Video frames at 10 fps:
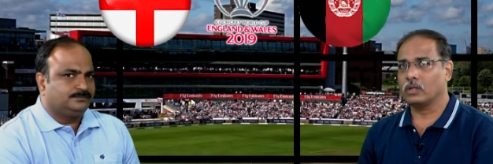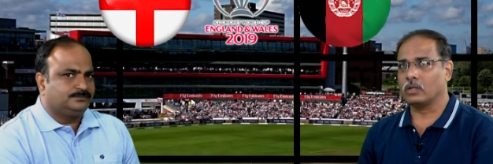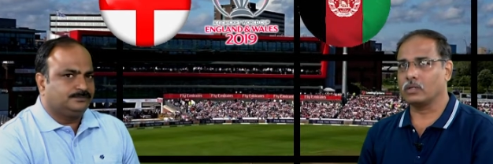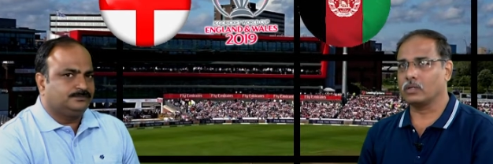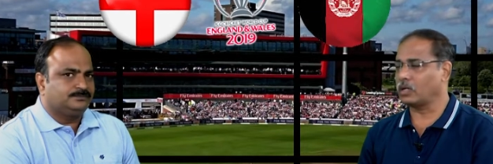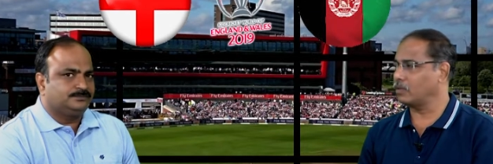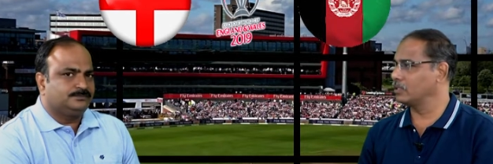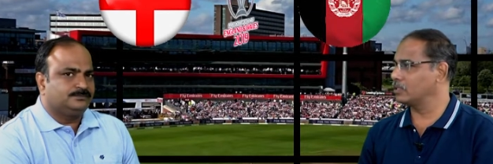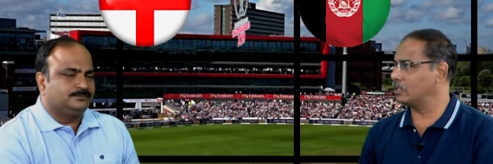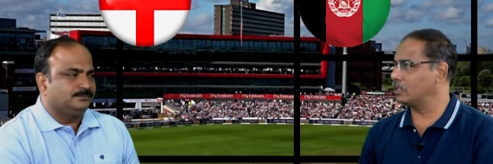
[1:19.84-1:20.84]
Speaker 1: Uh,
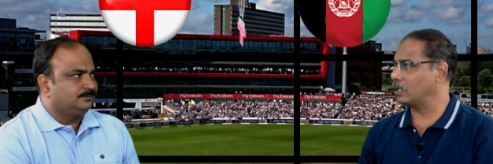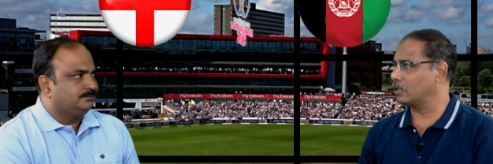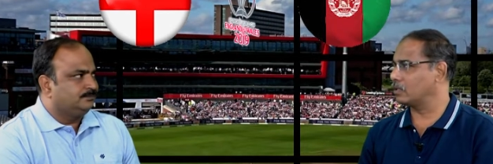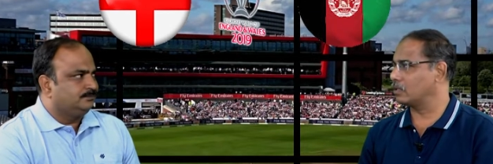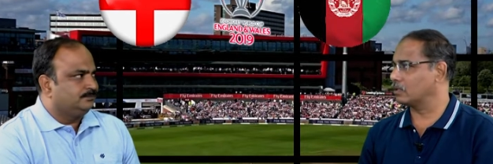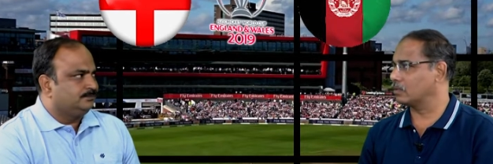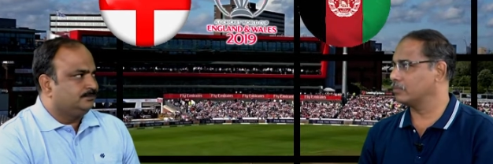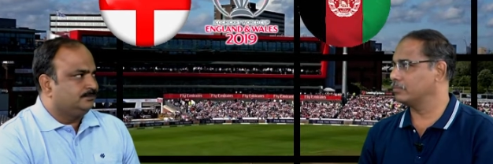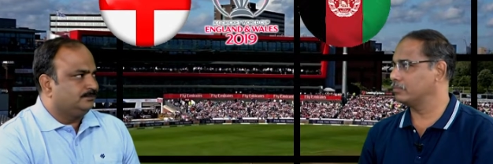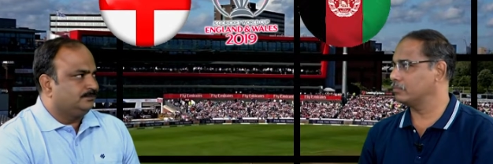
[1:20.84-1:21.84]
having said that,
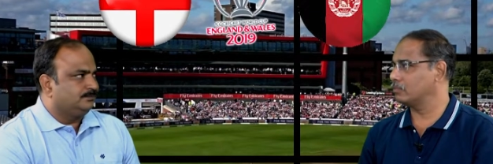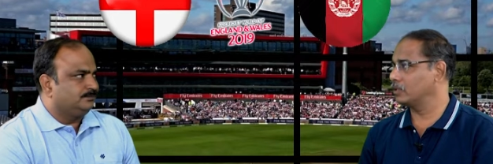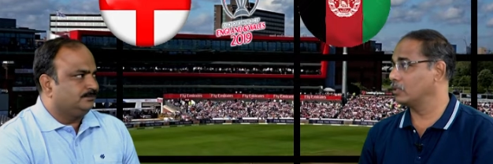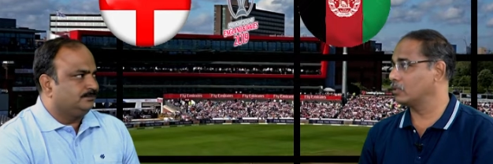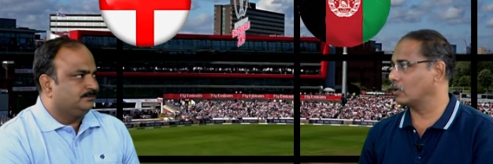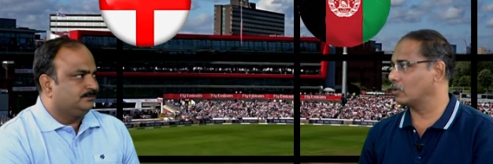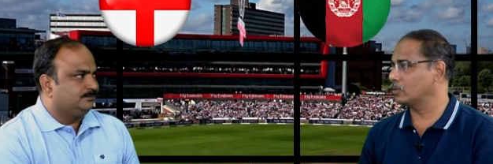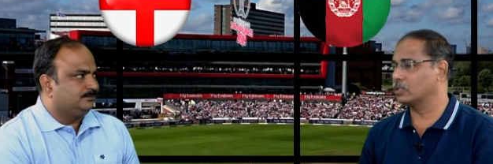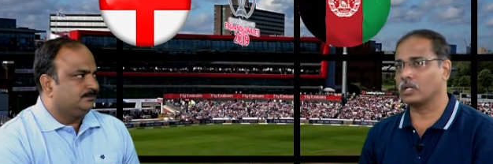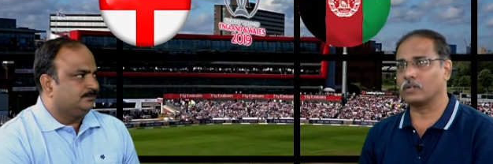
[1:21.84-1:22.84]
uh, we need to talk
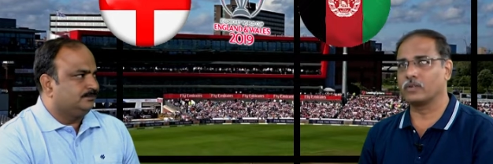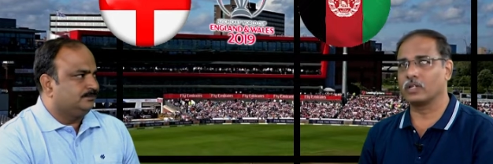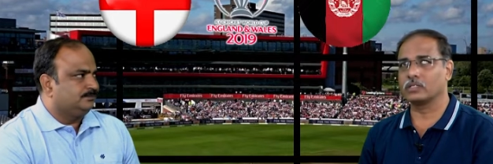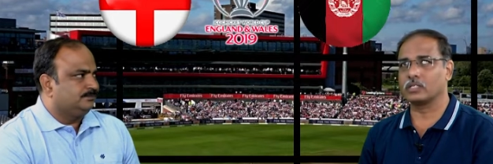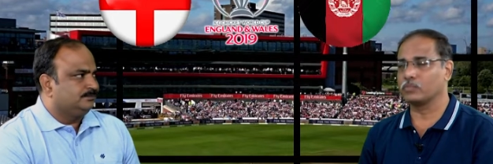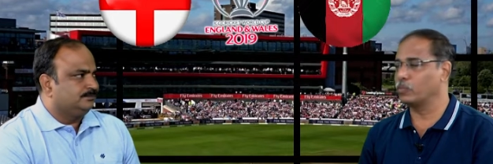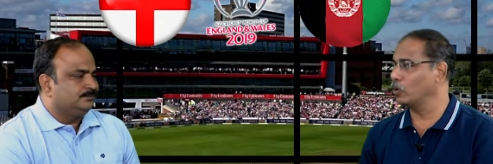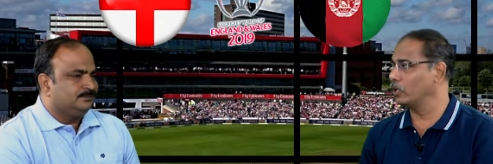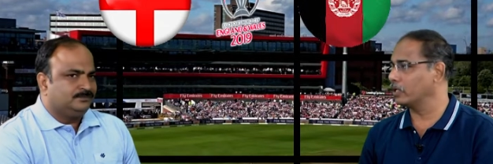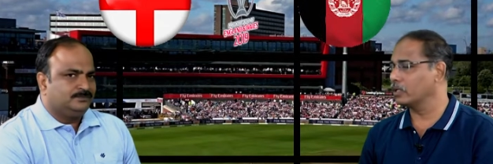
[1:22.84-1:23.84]
about the Afghanistan
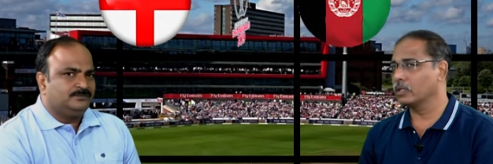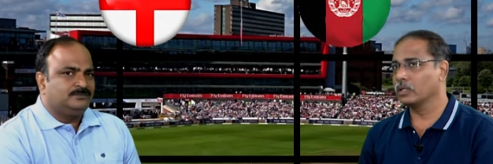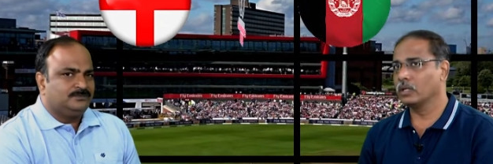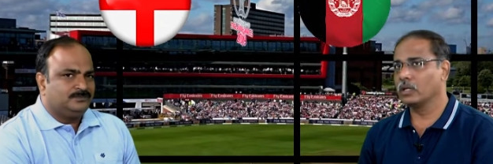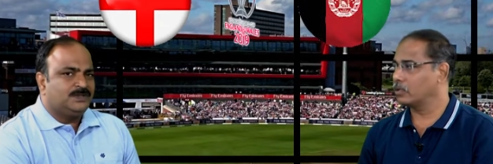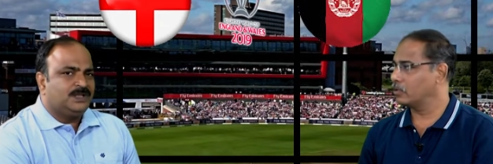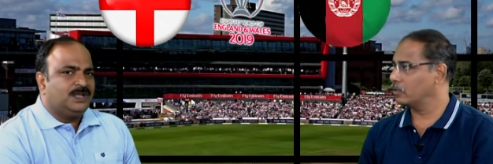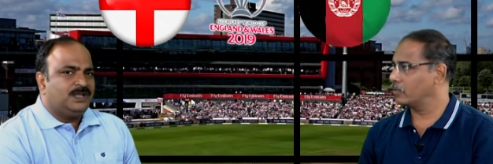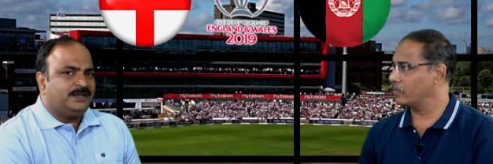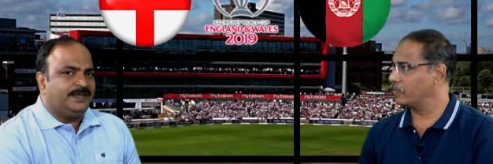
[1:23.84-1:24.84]
bowling.
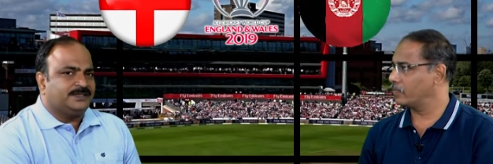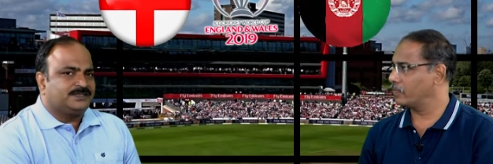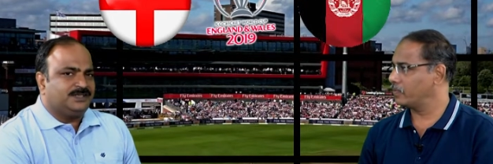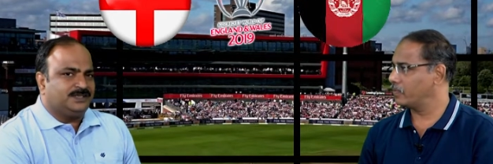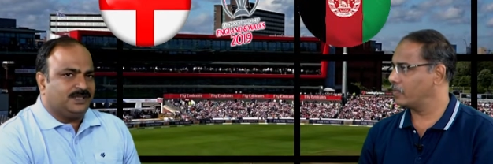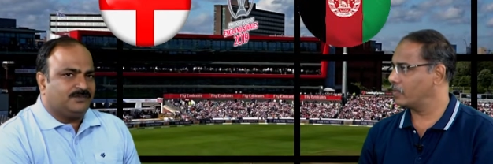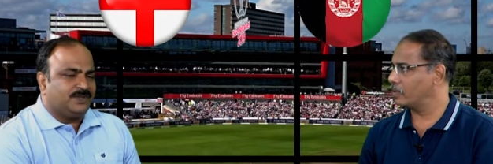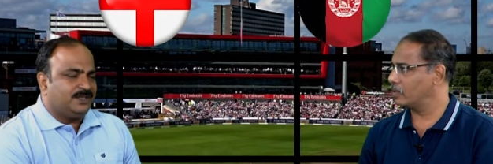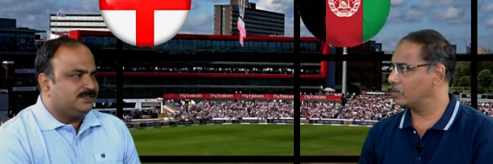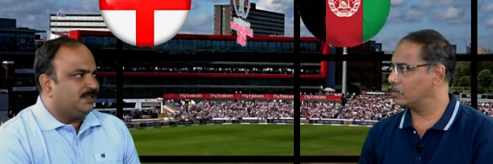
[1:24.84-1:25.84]
Speaker 2: Right. See,
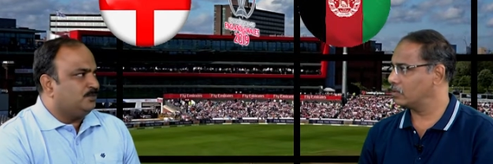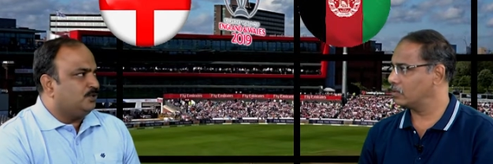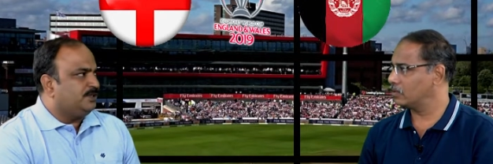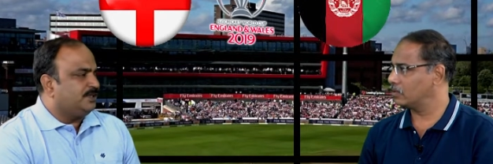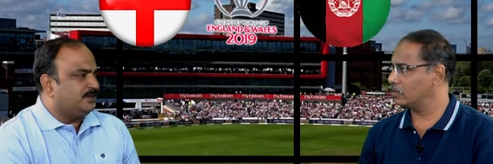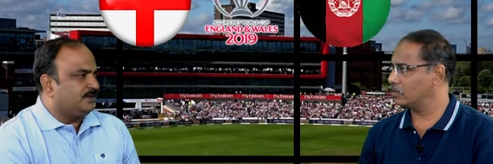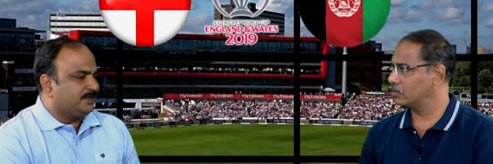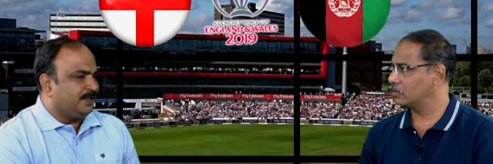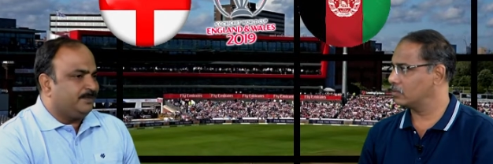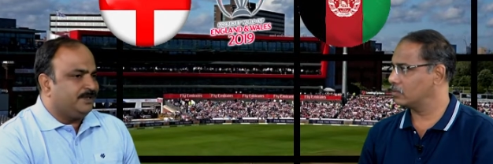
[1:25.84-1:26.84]
Afghanistan bowling can uh,
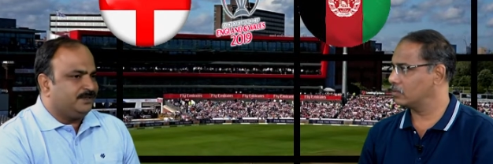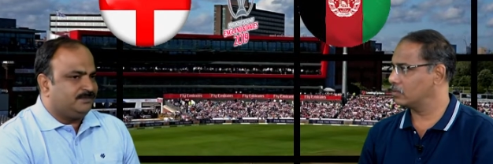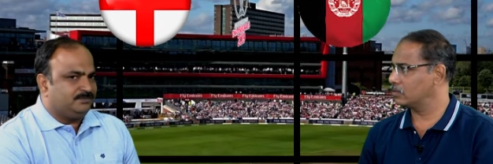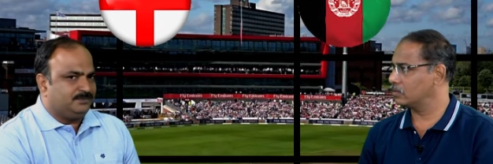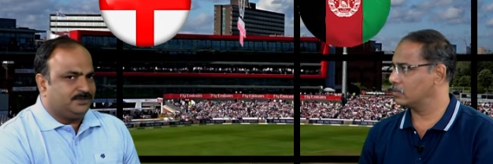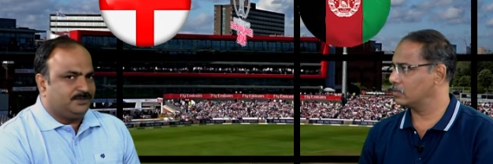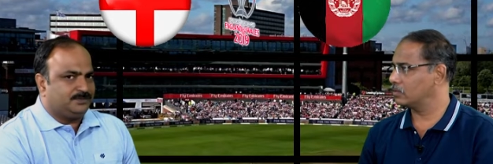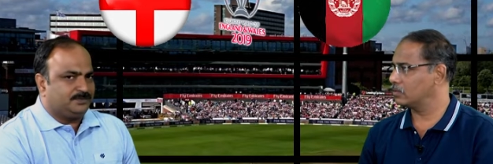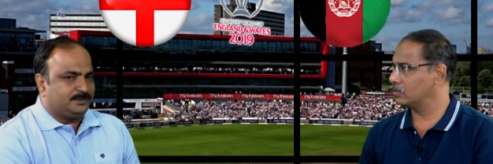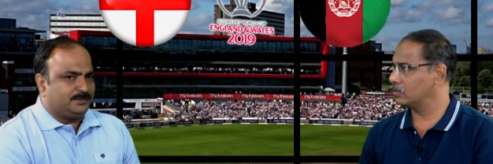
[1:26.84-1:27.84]
can be you
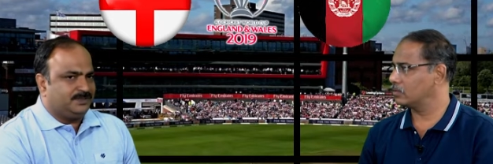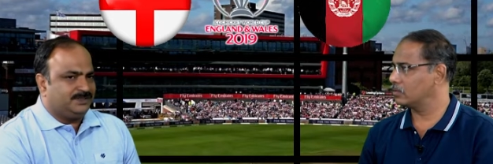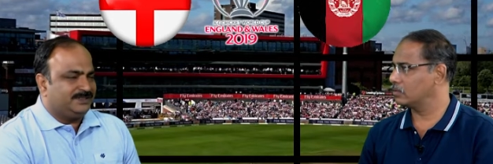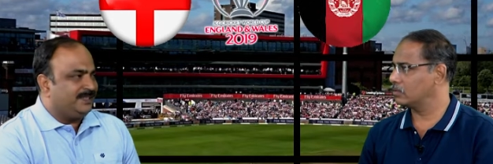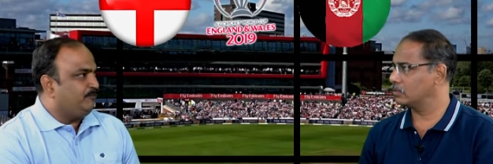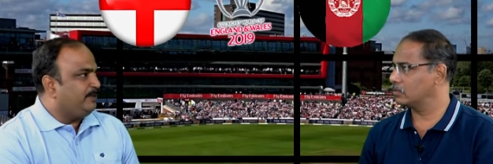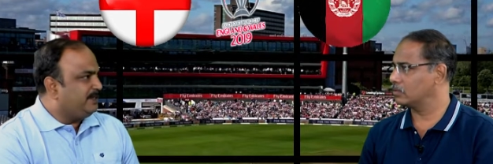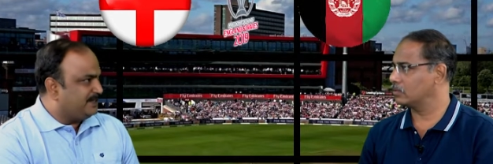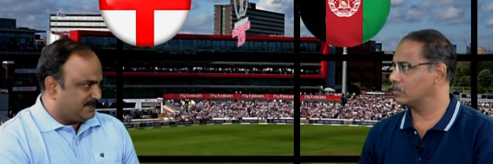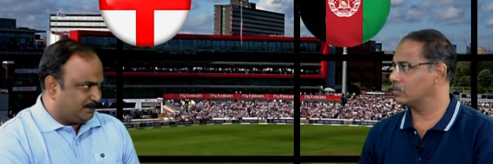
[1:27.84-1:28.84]
know they've
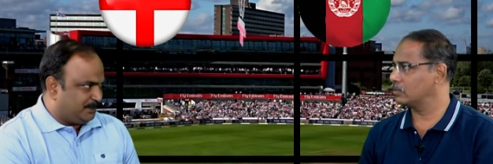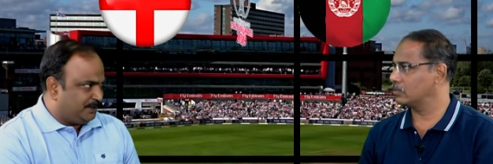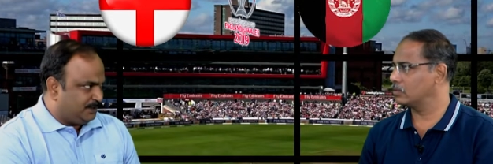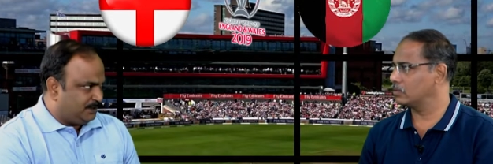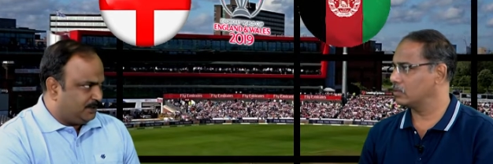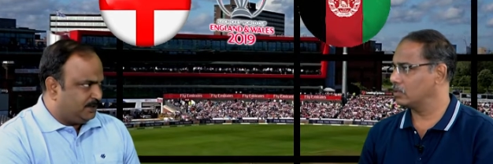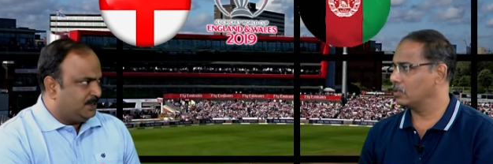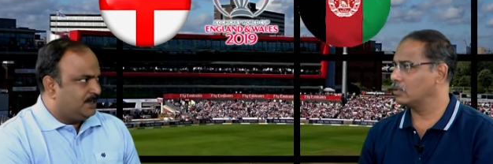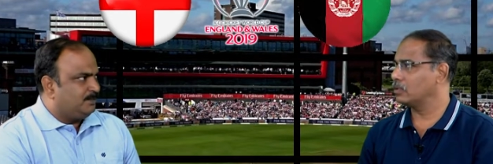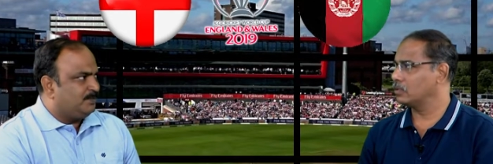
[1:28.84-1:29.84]
been disciplined,
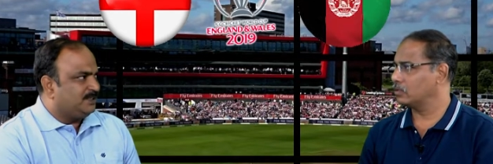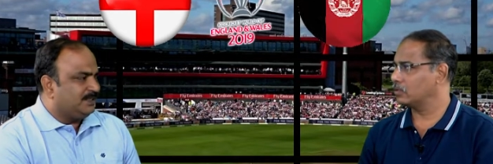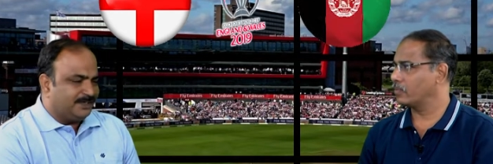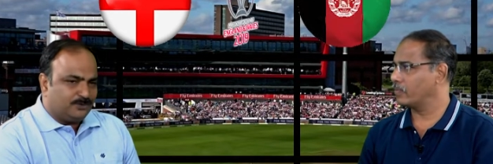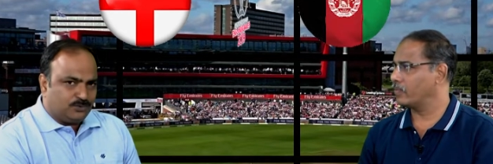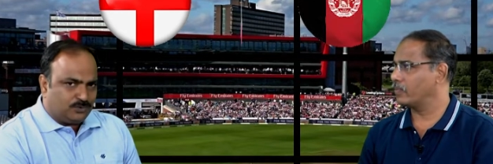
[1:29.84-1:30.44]
but then they don't